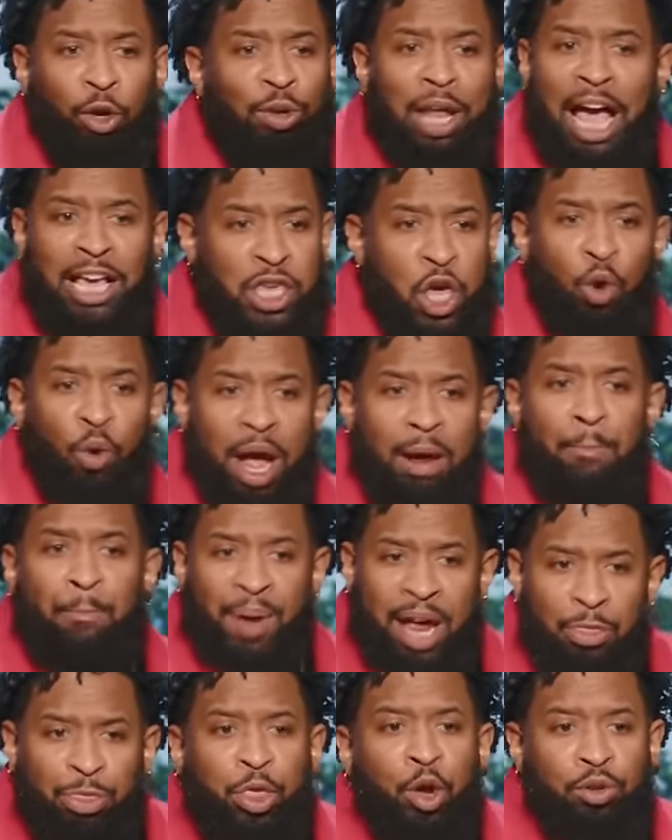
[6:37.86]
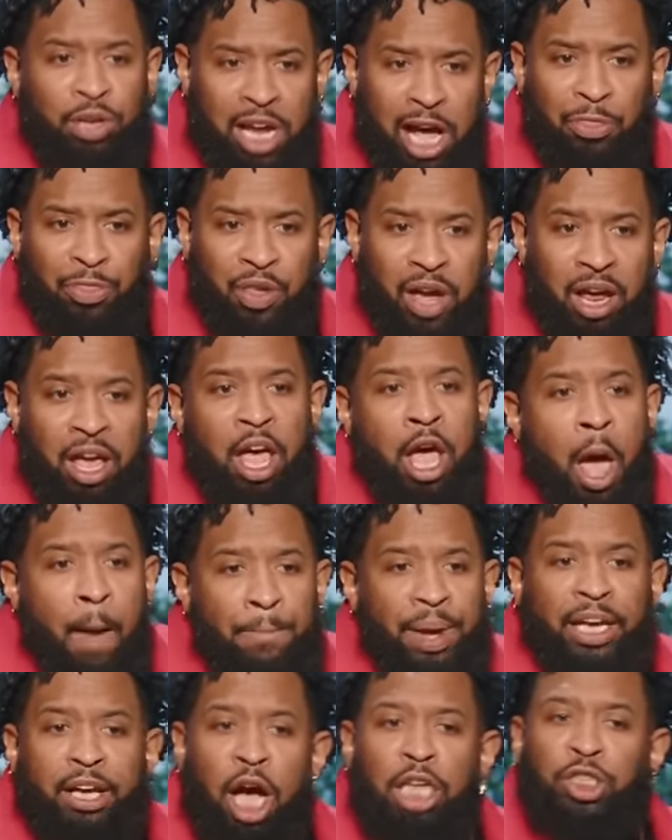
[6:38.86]
you like you ain't been through nothing
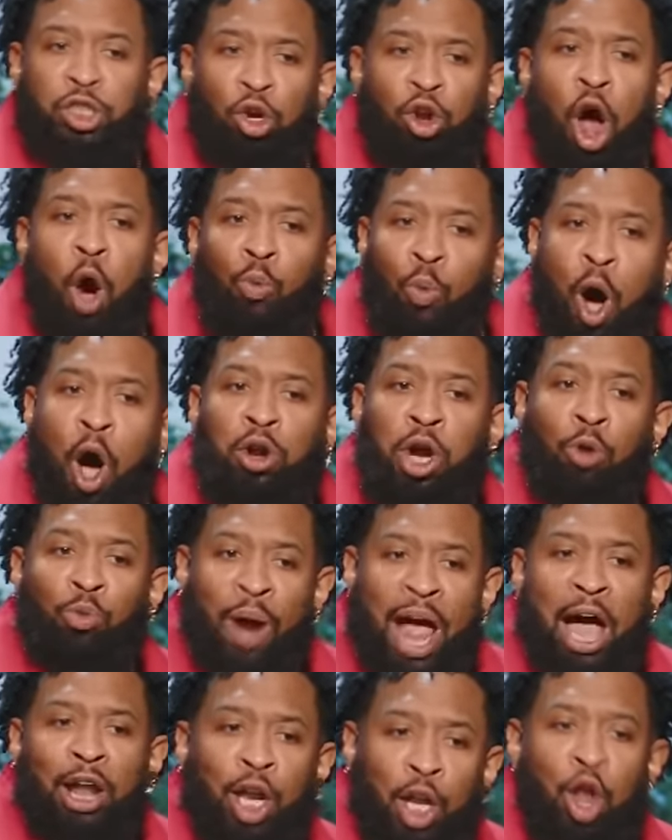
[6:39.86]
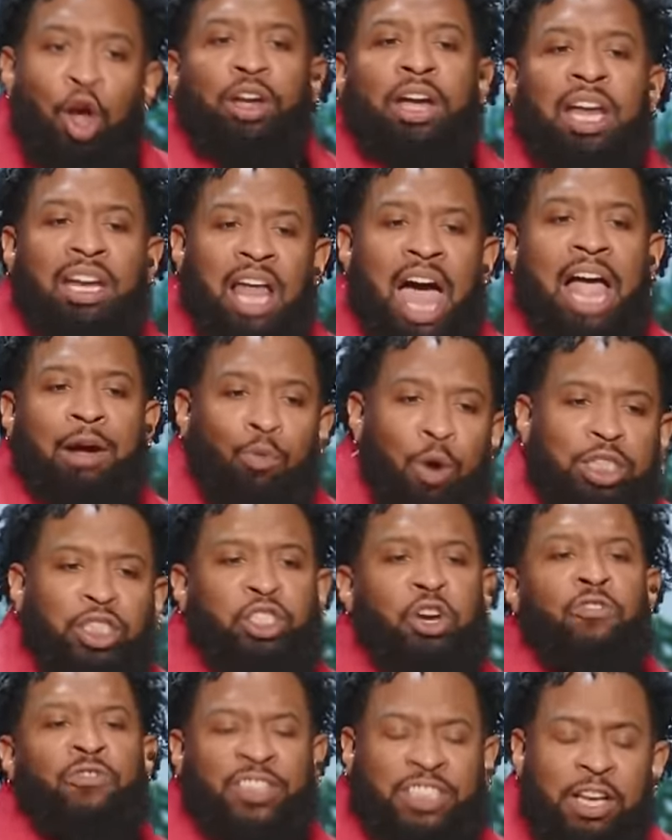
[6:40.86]
because you don't walk around looking like what
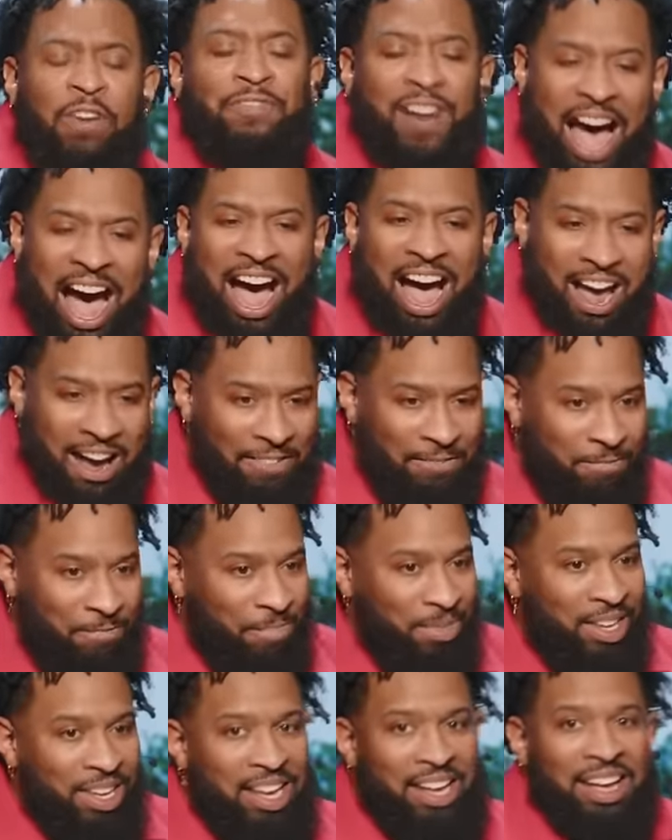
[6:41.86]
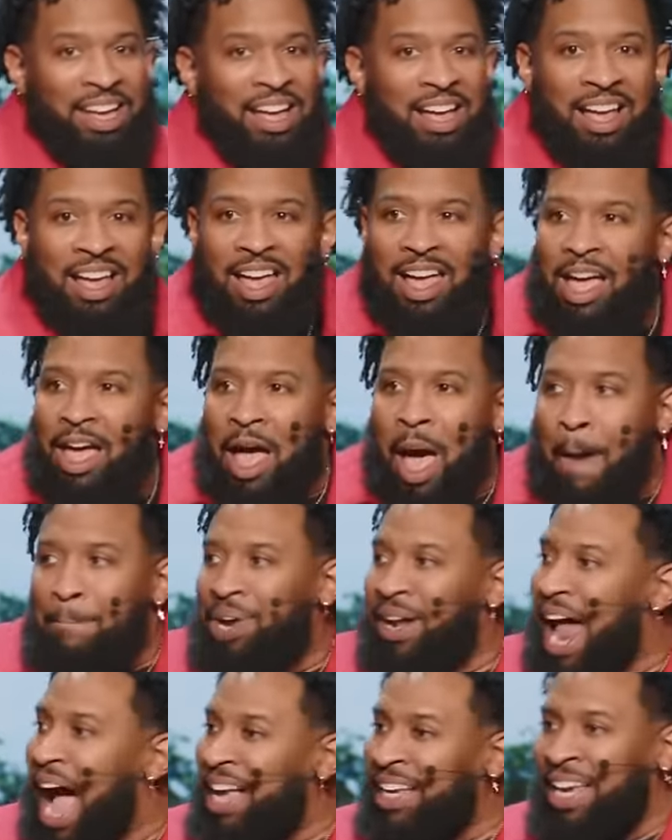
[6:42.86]
you survived.
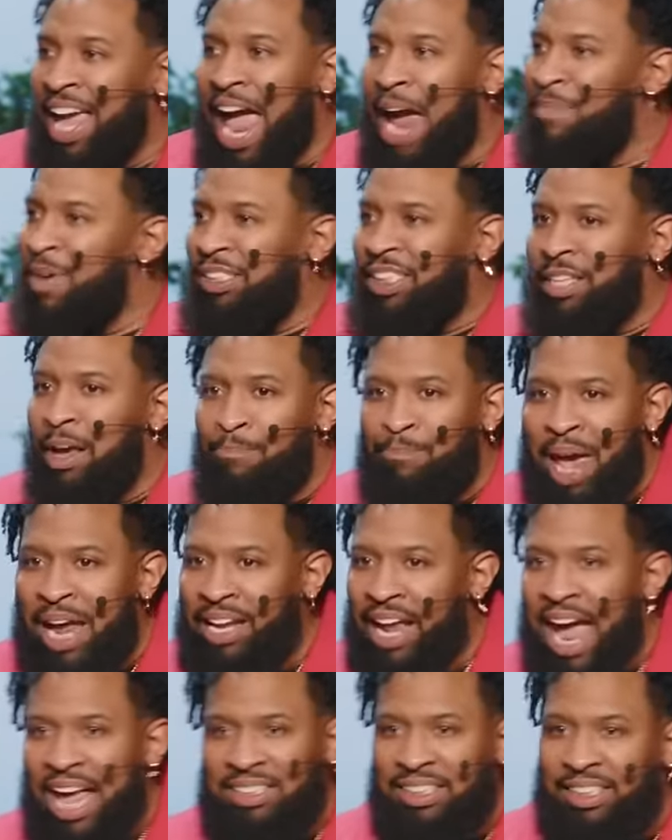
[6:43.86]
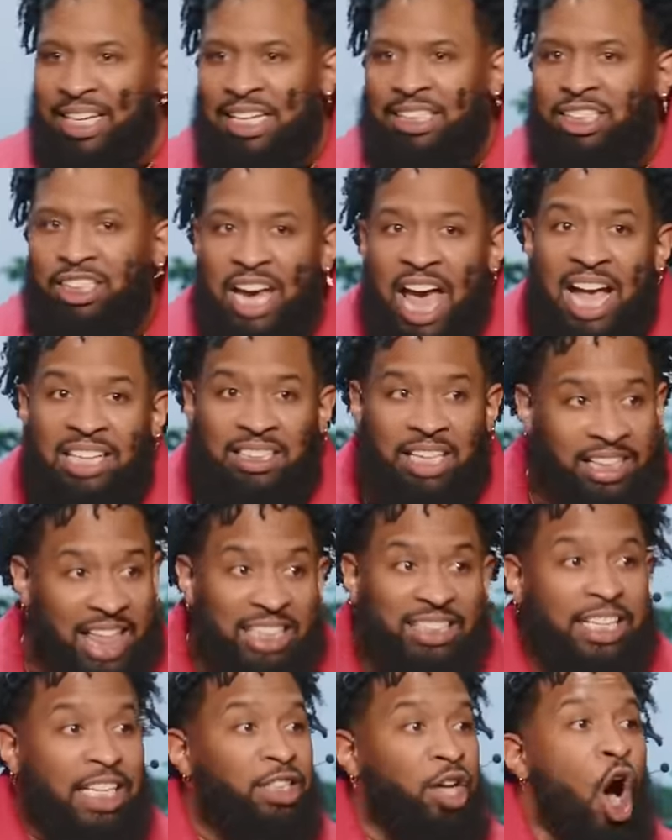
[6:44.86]
But I came to submit and suggest
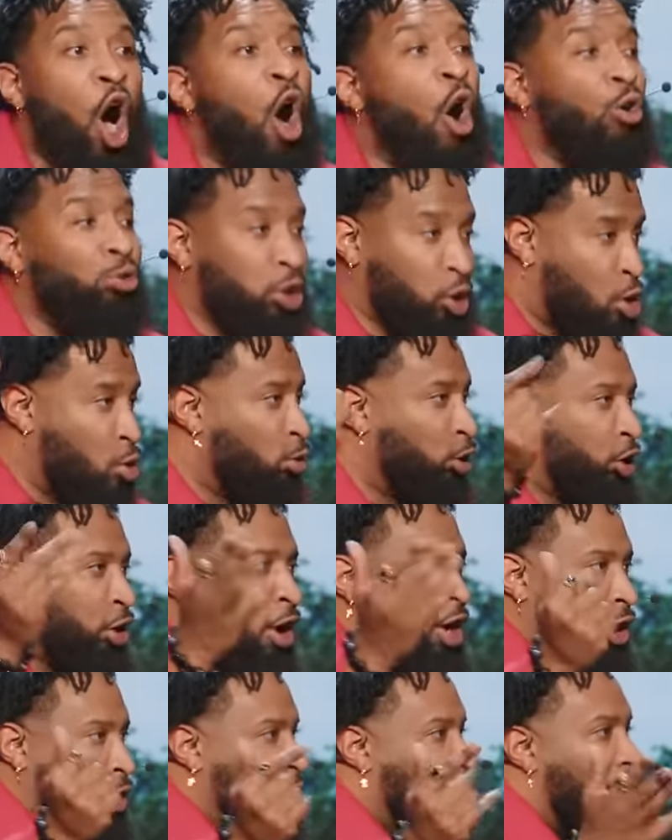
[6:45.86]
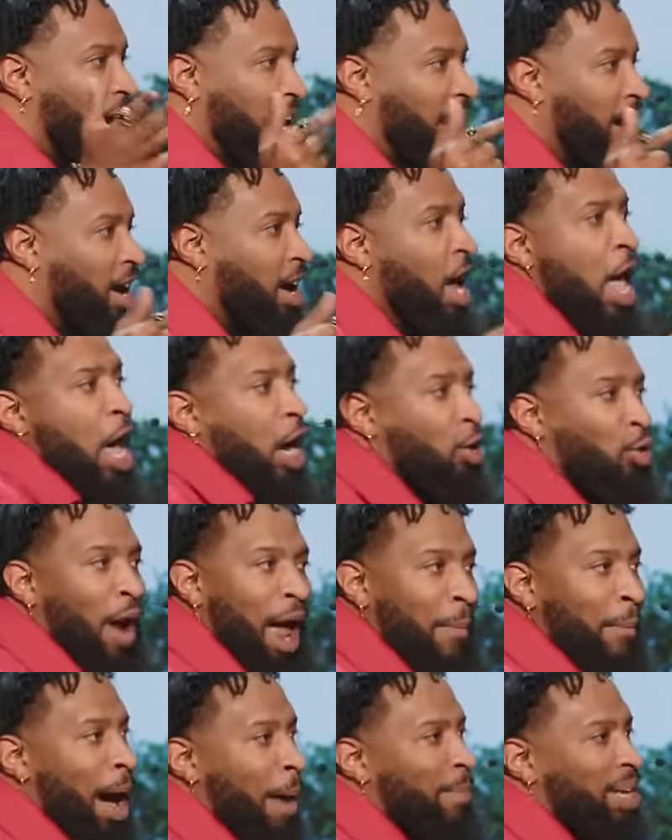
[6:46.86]
this is old school church right here.
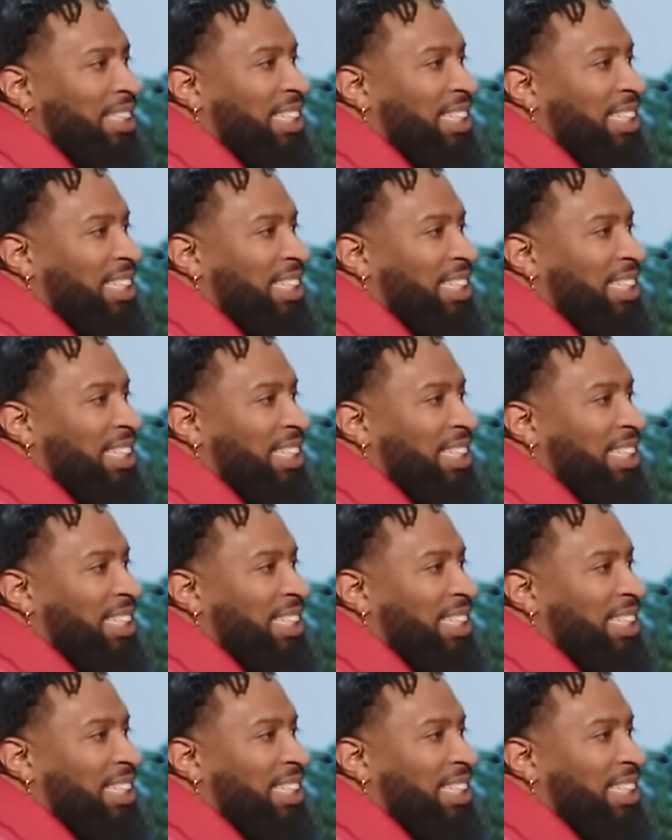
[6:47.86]
Grandmama